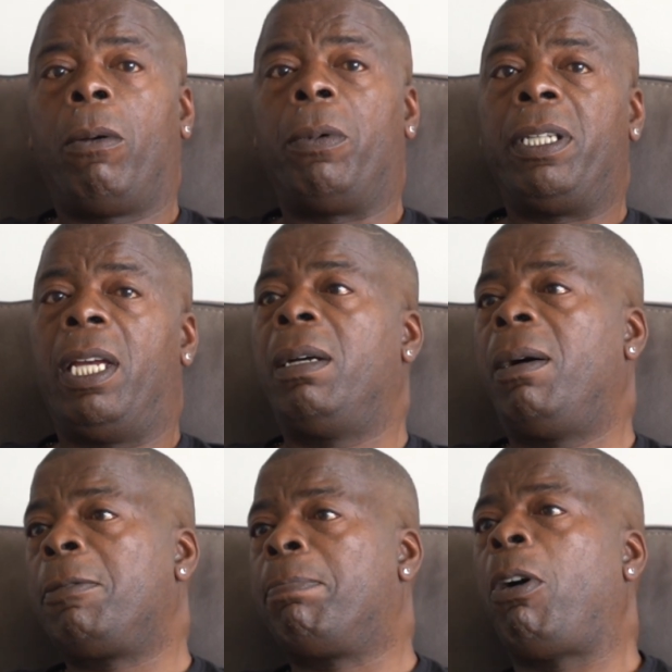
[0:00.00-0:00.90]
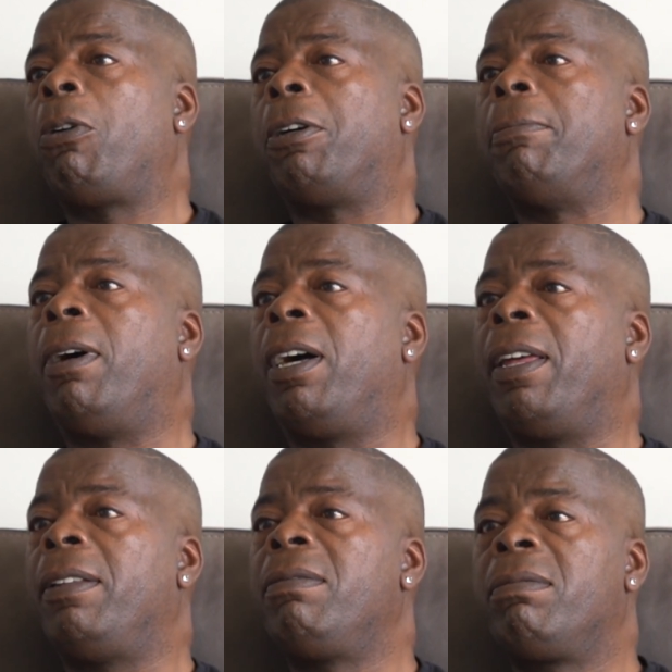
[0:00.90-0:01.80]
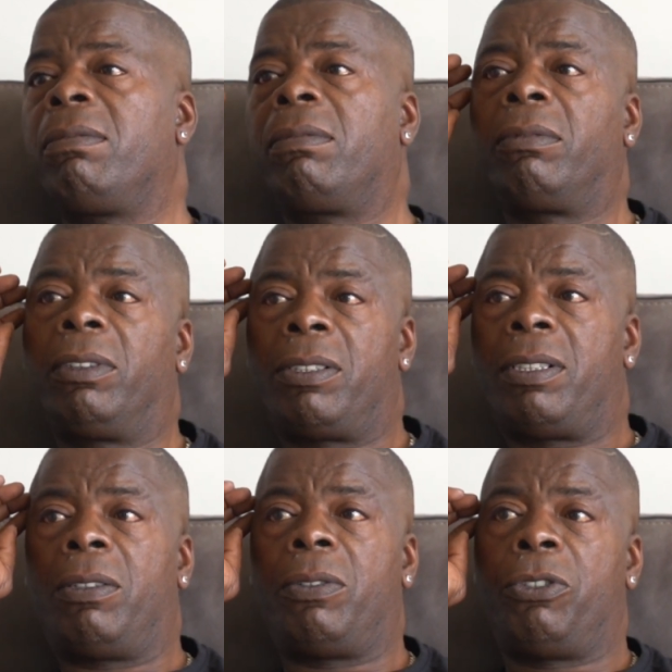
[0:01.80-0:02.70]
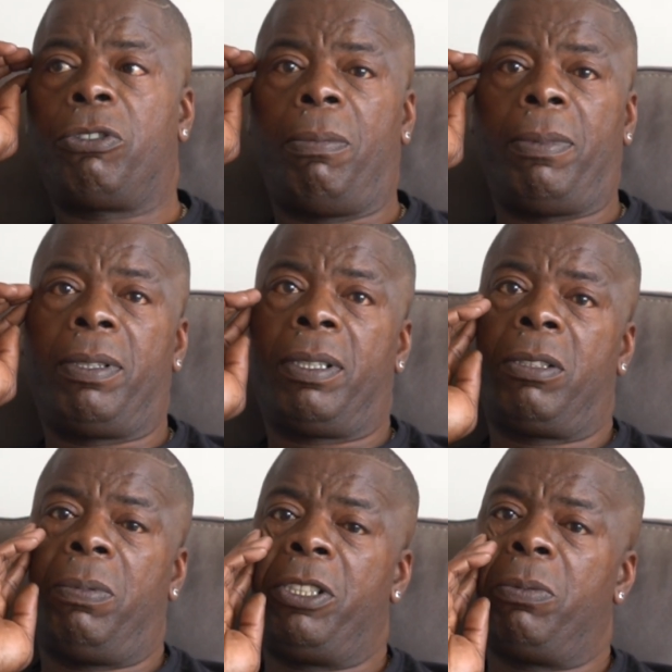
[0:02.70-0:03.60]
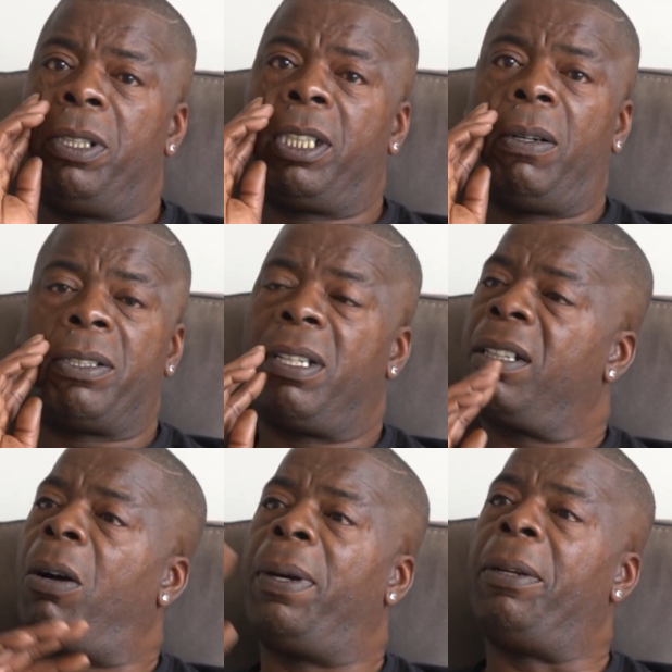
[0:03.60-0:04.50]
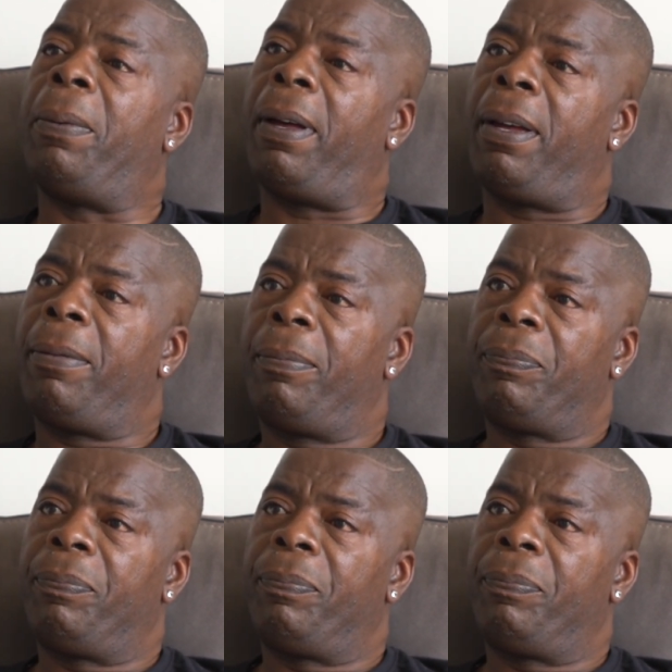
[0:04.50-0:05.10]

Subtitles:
I went, yeah, I was broken by then. Said, I'll do treatment. I said, where do you want to go? I said, I'll go anywhere.